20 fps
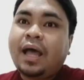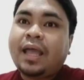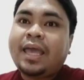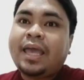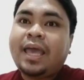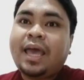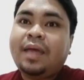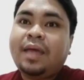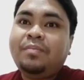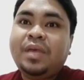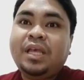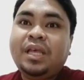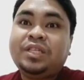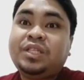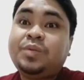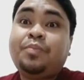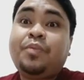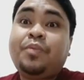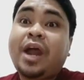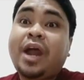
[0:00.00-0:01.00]
can be
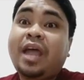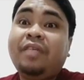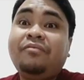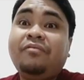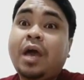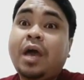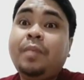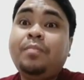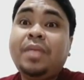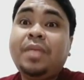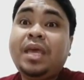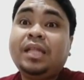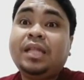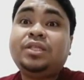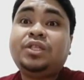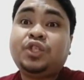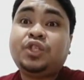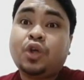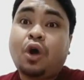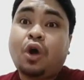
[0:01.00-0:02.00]
spread by
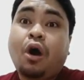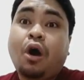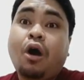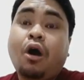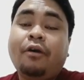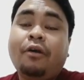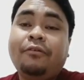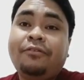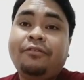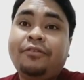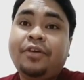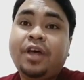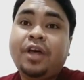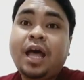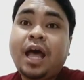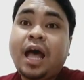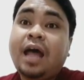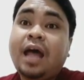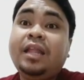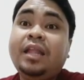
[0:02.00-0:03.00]
means of
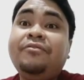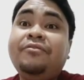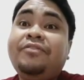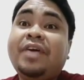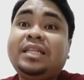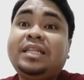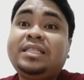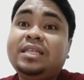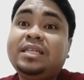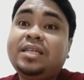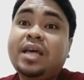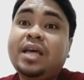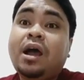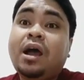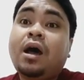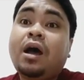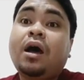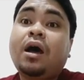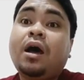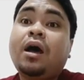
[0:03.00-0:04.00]
infected
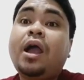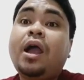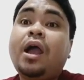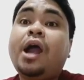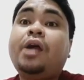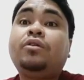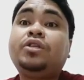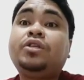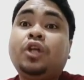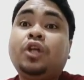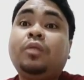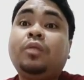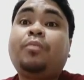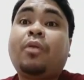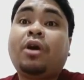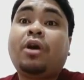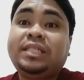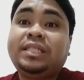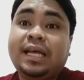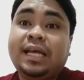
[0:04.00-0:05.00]
aerosol
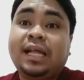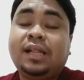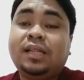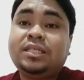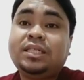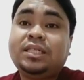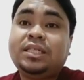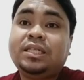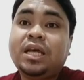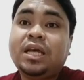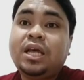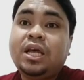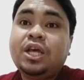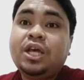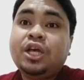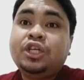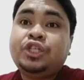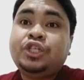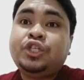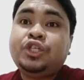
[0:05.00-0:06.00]
particles.
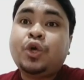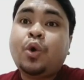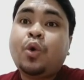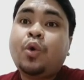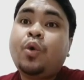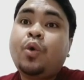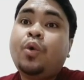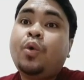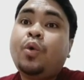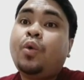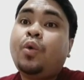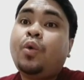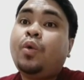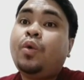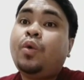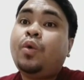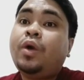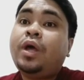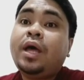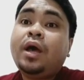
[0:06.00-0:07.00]

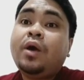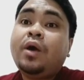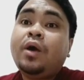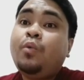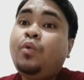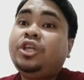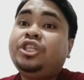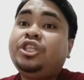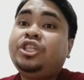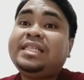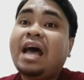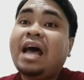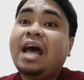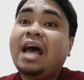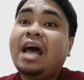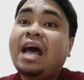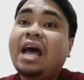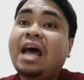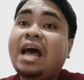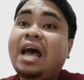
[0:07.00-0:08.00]
So we just have
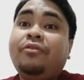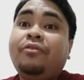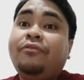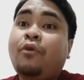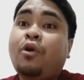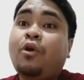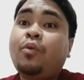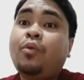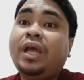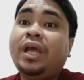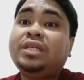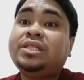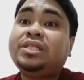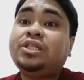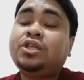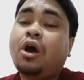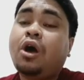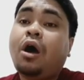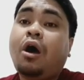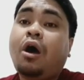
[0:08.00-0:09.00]
to remember 4
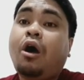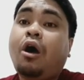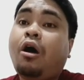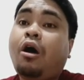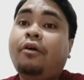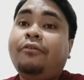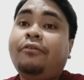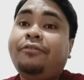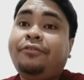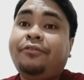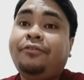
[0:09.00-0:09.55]
ways of